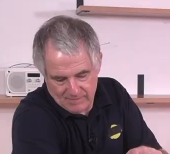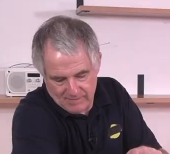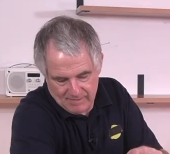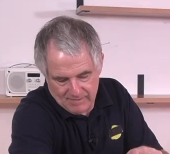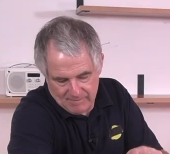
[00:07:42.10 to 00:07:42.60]

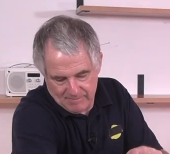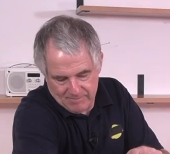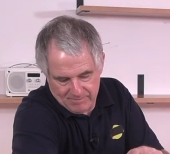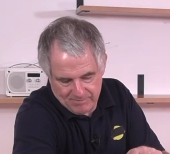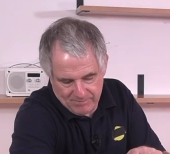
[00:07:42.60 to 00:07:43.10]

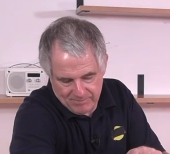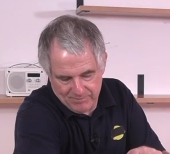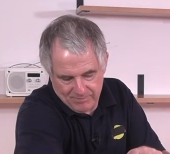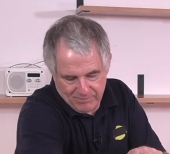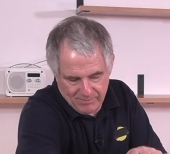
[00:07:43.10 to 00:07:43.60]

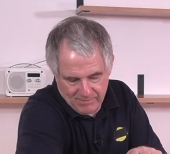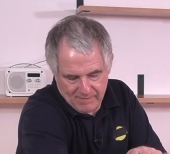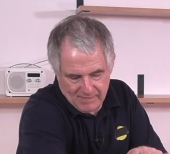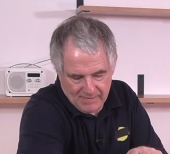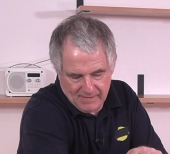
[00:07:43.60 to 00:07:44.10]

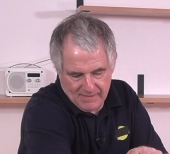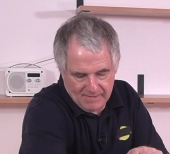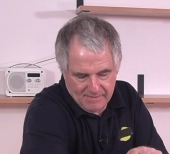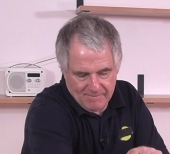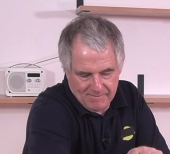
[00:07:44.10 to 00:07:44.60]

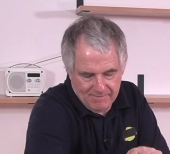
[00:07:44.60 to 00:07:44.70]
[no speech]